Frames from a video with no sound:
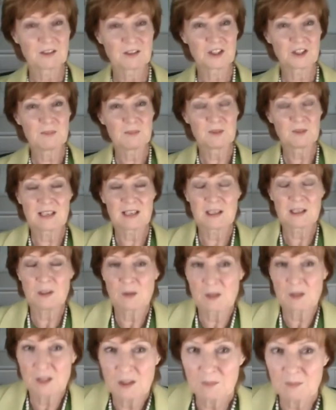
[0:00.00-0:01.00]
Jean Marie,
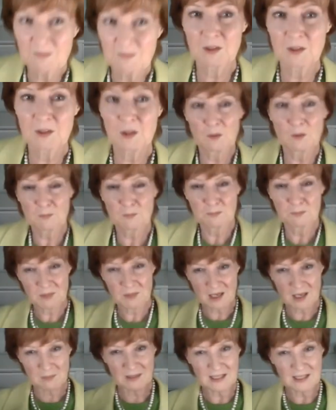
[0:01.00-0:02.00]
you're
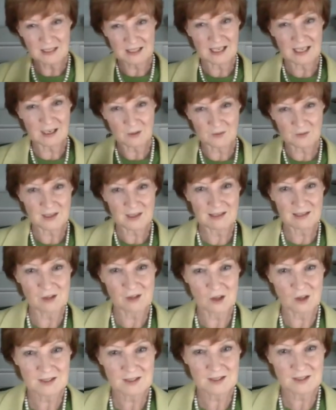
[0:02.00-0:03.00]
coming in and out there a
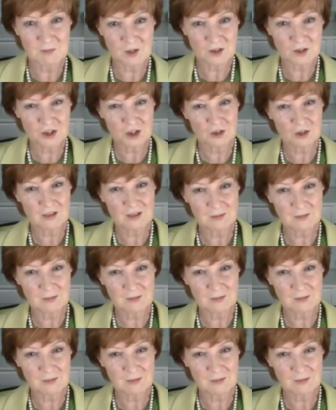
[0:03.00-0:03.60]
lot. I'm not sure I